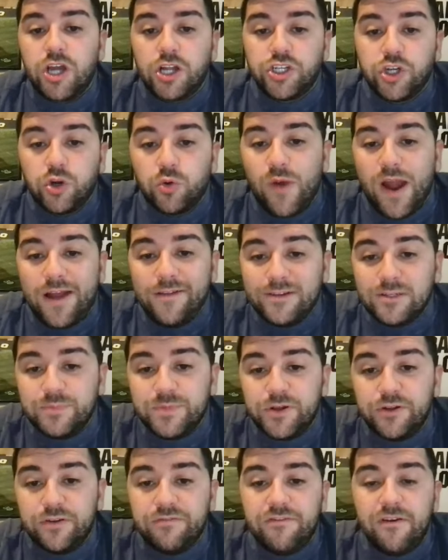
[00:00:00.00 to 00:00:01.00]
Cut your wireless
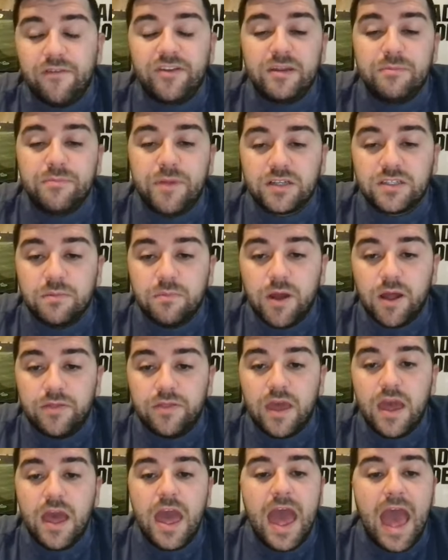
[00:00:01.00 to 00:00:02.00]
bill to $15 a
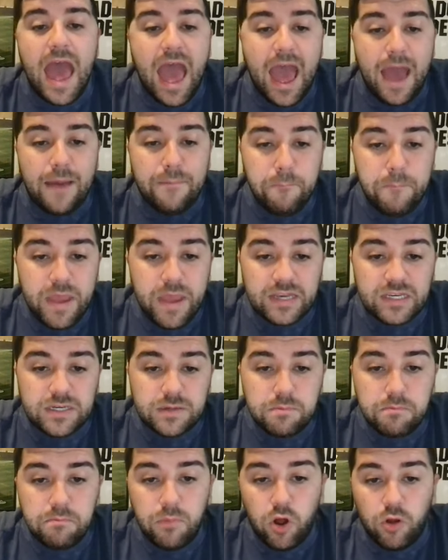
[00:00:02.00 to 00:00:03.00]
month at
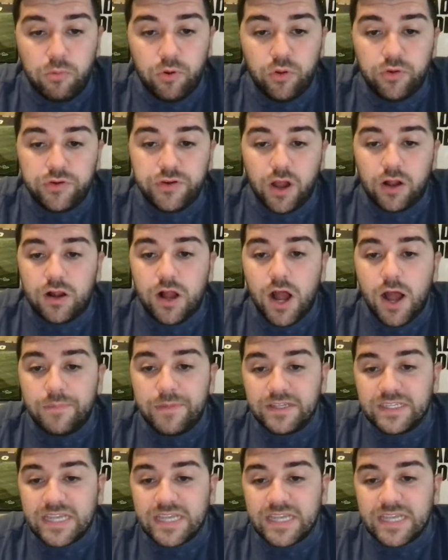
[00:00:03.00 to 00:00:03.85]
mintmobile.com.